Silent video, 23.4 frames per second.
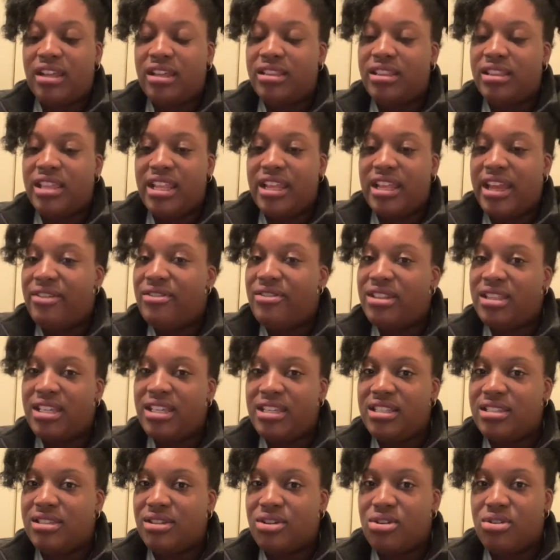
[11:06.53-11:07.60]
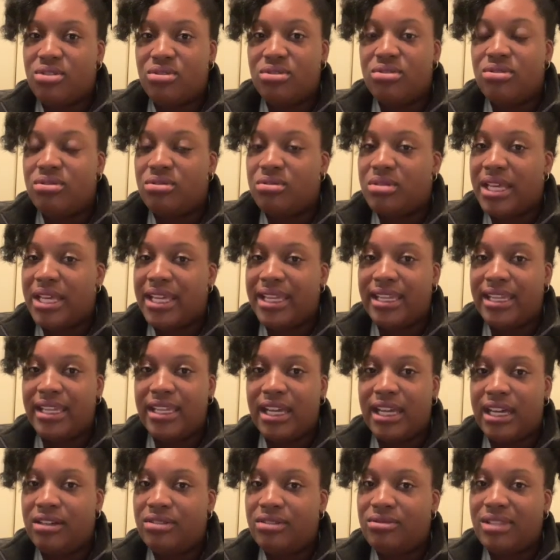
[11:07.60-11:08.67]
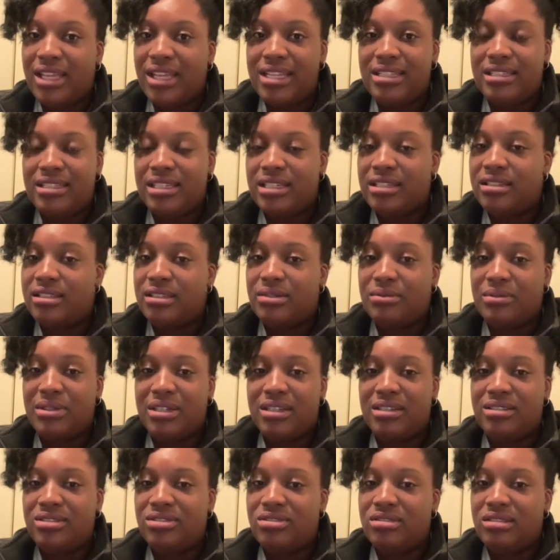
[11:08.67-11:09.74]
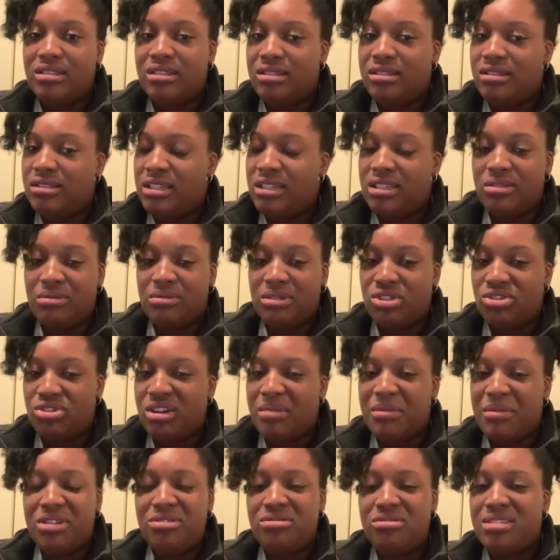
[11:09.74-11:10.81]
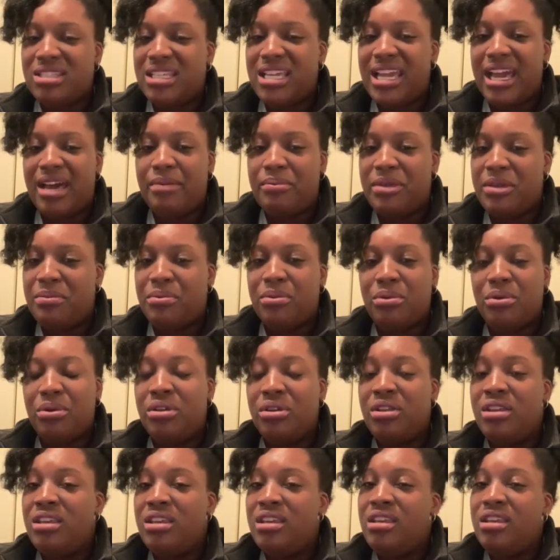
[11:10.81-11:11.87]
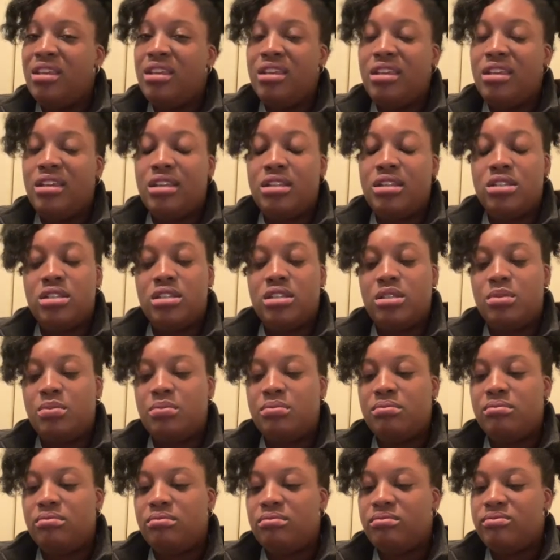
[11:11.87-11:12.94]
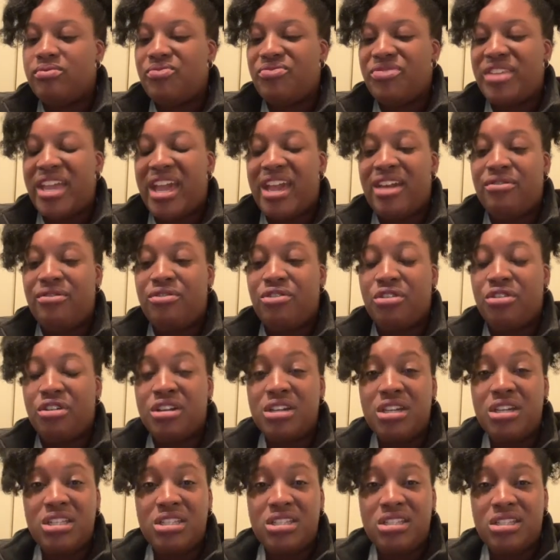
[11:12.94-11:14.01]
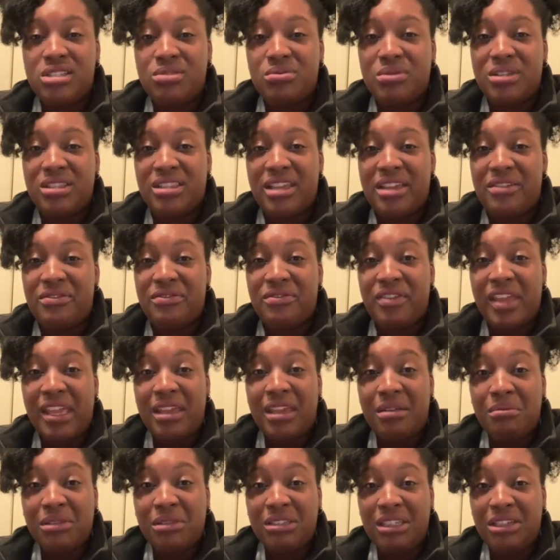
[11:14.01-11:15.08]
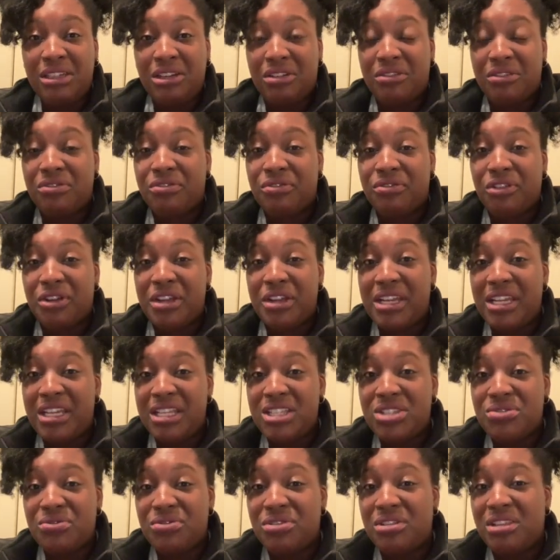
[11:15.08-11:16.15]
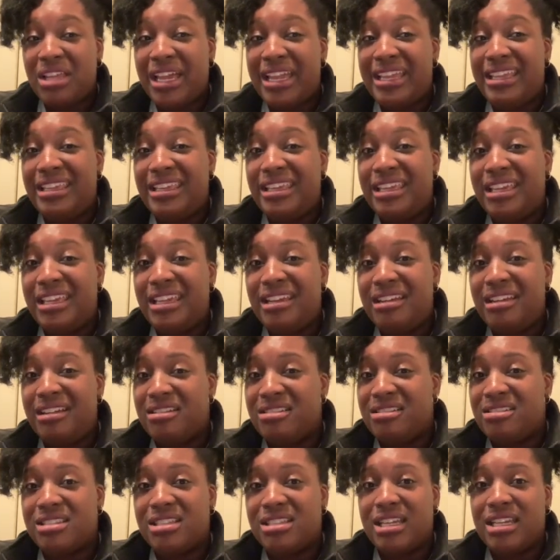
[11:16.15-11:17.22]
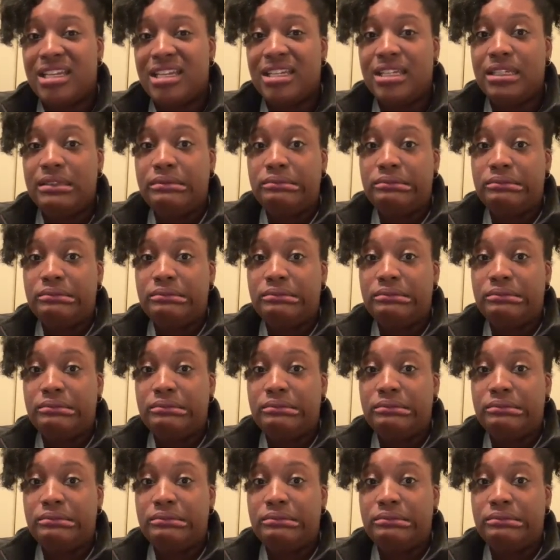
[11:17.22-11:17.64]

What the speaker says: everything is cool. Like, I don't like dealing with drama. I don't see how people can just have grudges with their family or friends for like years. Like,